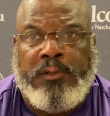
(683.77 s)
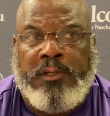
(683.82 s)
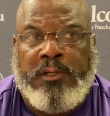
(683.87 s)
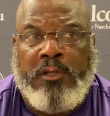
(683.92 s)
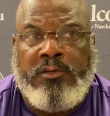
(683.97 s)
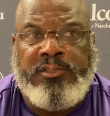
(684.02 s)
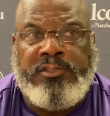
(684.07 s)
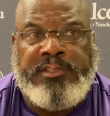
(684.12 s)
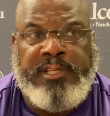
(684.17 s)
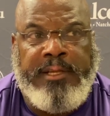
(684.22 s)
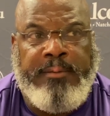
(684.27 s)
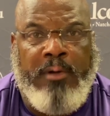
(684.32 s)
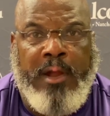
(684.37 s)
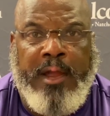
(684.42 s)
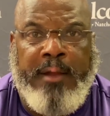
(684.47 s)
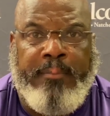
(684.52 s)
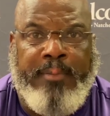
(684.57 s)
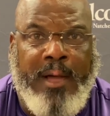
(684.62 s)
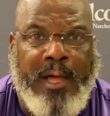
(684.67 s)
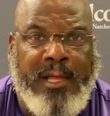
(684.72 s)
Coach T
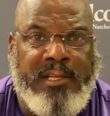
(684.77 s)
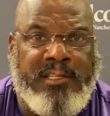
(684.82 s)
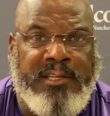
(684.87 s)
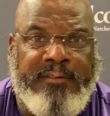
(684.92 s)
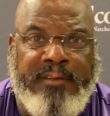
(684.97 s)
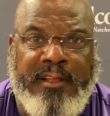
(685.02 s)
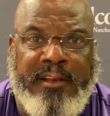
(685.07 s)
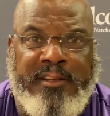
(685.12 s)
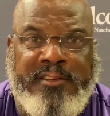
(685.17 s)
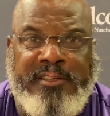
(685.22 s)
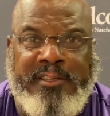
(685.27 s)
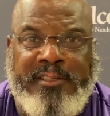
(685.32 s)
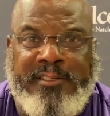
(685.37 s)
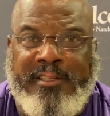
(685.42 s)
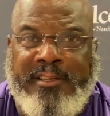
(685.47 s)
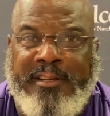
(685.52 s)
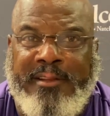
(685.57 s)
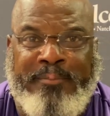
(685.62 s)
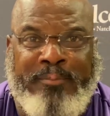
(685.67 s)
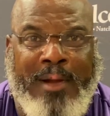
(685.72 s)
brings positive energy
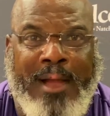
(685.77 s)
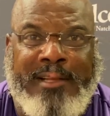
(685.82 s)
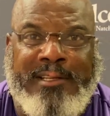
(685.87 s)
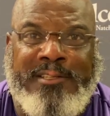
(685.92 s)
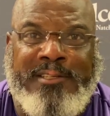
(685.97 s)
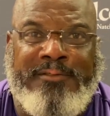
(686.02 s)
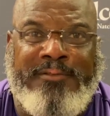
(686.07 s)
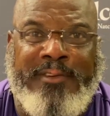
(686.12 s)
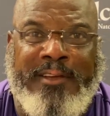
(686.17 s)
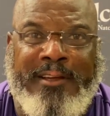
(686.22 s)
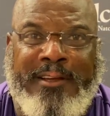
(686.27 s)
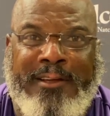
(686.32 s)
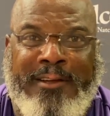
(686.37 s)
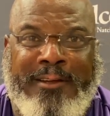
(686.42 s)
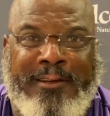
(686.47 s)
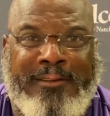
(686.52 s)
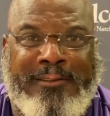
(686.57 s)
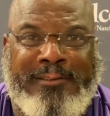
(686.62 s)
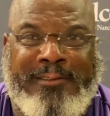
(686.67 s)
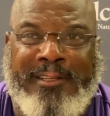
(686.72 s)
to the practice
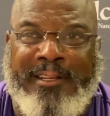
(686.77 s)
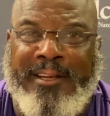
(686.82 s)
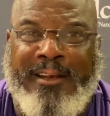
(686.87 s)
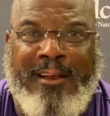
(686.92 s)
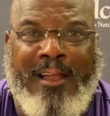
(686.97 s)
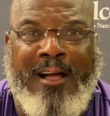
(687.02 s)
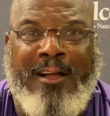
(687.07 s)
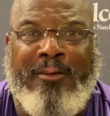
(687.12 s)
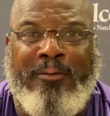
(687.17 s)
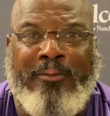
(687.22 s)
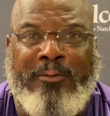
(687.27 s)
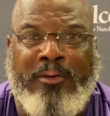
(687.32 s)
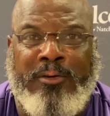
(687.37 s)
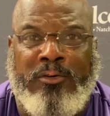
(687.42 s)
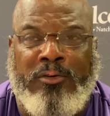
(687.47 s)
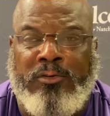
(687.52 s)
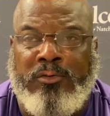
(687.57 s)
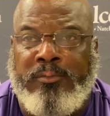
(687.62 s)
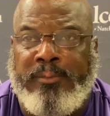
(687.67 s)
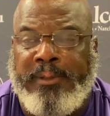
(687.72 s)
field, to the locker
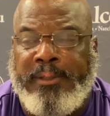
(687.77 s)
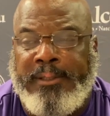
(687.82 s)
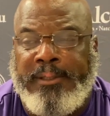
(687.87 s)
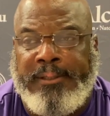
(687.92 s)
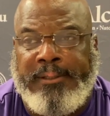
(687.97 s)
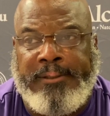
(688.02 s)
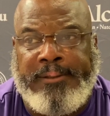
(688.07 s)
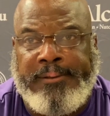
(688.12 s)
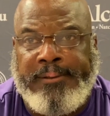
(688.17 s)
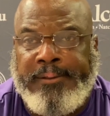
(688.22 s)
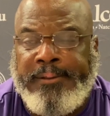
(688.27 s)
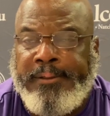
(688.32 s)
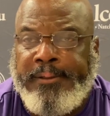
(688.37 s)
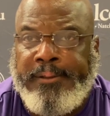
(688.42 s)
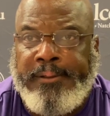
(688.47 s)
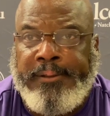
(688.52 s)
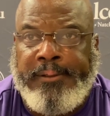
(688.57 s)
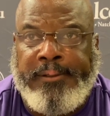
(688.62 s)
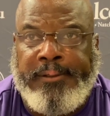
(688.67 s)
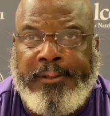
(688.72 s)
room.
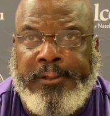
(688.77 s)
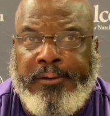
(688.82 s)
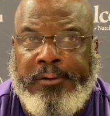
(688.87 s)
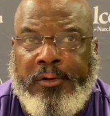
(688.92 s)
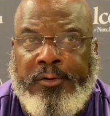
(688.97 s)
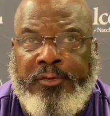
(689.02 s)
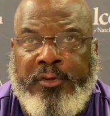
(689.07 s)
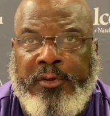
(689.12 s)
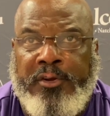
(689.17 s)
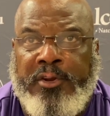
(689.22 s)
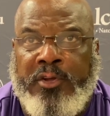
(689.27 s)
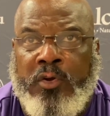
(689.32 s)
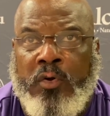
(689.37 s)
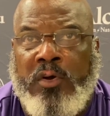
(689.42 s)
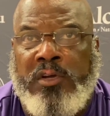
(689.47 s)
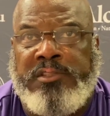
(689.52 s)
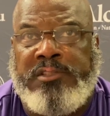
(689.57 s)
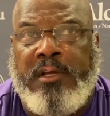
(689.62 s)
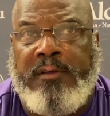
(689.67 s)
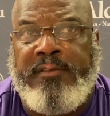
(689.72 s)
You know, during the
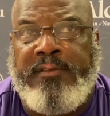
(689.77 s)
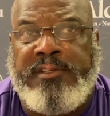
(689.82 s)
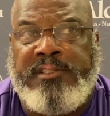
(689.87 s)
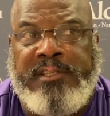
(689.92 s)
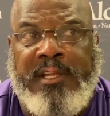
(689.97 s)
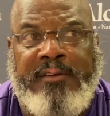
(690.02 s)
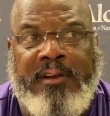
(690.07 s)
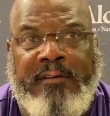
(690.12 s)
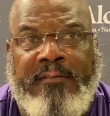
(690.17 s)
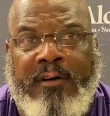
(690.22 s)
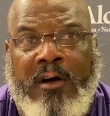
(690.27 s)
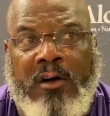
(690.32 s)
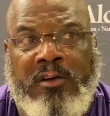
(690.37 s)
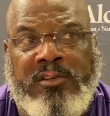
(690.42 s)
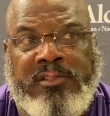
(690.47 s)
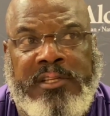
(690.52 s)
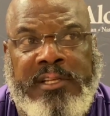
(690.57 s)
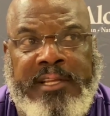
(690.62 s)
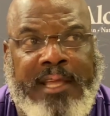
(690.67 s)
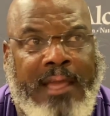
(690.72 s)
course of the Stephen F.
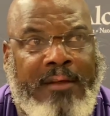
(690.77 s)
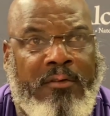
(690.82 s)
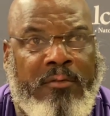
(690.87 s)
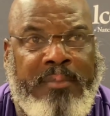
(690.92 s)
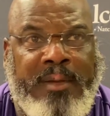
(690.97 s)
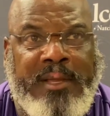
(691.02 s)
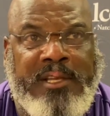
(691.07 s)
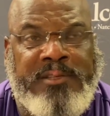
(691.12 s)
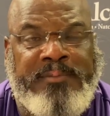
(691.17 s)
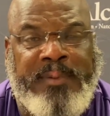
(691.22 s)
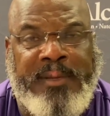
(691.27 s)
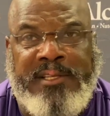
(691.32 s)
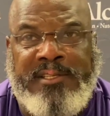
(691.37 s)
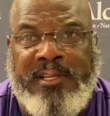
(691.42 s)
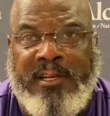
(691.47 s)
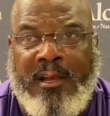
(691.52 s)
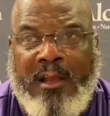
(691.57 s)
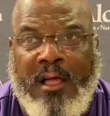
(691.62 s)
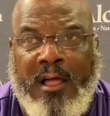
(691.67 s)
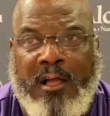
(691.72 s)
Austin, he gave a big speech
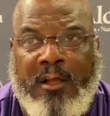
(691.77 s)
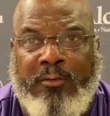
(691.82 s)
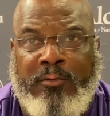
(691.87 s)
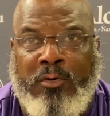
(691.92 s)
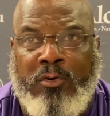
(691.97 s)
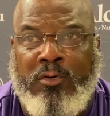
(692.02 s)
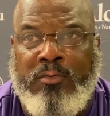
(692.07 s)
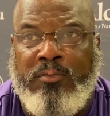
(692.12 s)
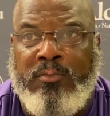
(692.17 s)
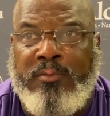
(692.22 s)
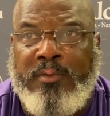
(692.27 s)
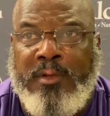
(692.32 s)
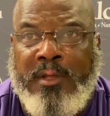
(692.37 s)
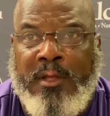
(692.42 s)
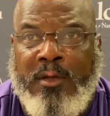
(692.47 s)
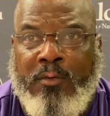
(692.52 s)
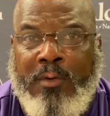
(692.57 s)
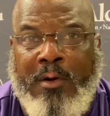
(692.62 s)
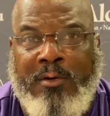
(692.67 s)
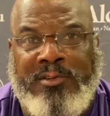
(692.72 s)
in the locker room
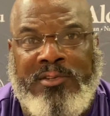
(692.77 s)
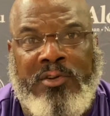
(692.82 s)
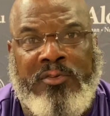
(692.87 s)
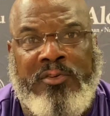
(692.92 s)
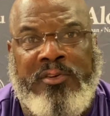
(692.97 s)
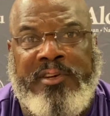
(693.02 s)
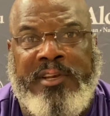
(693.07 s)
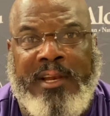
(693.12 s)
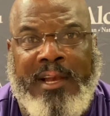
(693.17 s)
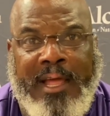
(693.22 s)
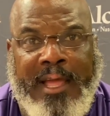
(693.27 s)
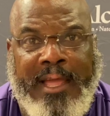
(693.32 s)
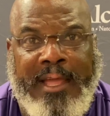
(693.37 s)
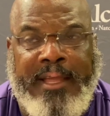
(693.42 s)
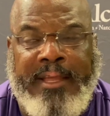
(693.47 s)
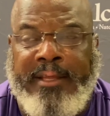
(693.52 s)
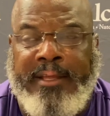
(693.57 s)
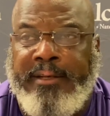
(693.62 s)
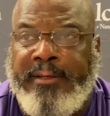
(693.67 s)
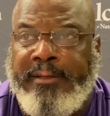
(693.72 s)
while he was on the
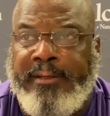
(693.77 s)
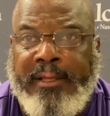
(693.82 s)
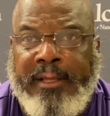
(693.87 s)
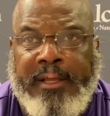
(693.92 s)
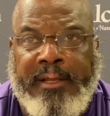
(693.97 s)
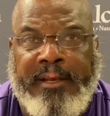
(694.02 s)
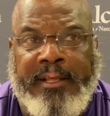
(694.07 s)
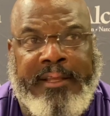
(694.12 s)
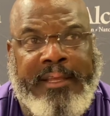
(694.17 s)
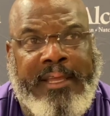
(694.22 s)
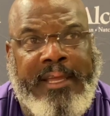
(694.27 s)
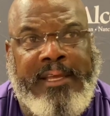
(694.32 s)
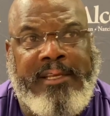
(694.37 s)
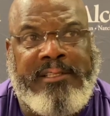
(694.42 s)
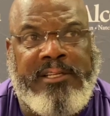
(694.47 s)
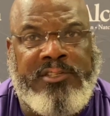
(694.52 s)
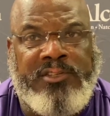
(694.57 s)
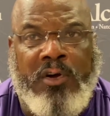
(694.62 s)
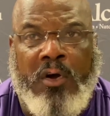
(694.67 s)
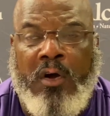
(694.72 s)
delay, and the kids
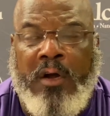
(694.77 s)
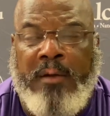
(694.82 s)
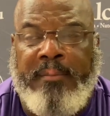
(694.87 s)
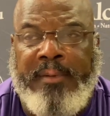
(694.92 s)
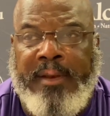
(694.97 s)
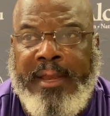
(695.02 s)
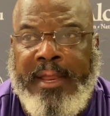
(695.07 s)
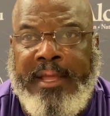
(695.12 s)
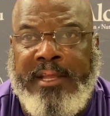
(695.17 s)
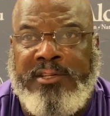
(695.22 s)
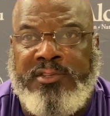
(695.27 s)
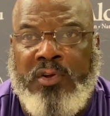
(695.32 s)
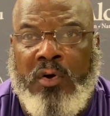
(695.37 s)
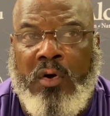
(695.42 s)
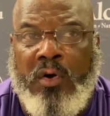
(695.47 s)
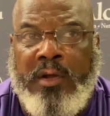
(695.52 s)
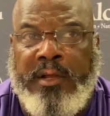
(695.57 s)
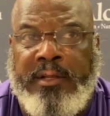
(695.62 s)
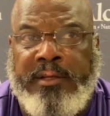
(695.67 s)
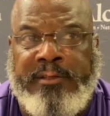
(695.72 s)
enjoy him. They
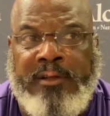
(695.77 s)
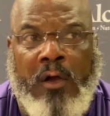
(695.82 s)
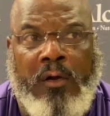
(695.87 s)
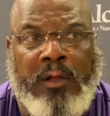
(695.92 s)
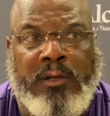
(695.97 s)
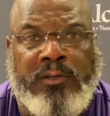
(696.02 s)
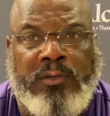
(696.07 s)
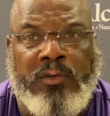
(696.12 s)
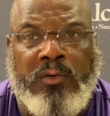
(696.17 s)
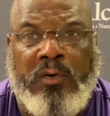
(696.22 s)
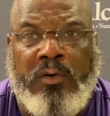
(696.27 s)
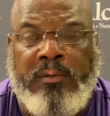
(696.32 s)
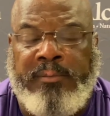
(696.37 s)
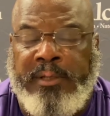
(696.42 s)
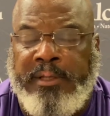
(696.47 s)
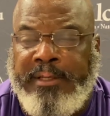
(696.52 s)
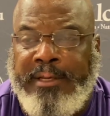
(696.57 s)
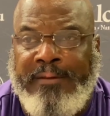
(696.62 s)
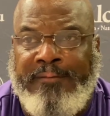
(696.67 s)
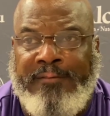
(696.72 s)
enjoy talking to him.
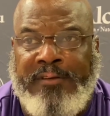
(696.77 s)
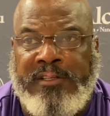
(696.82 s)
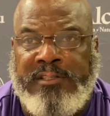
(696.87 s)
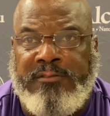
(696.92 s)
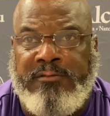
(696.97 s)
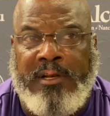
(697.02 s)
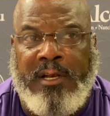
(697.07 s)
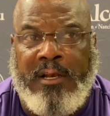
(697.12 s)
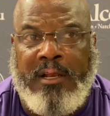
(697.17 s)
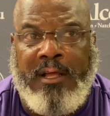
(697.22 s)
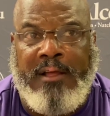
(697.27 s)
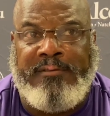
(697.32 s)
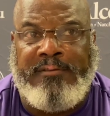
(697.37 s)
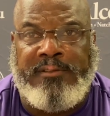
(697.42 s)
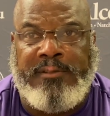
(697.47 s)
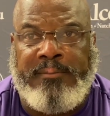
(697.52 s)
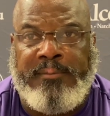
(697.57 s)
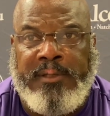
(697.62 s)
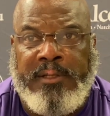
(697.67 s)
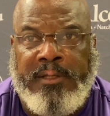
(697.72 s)
The defense really loves him.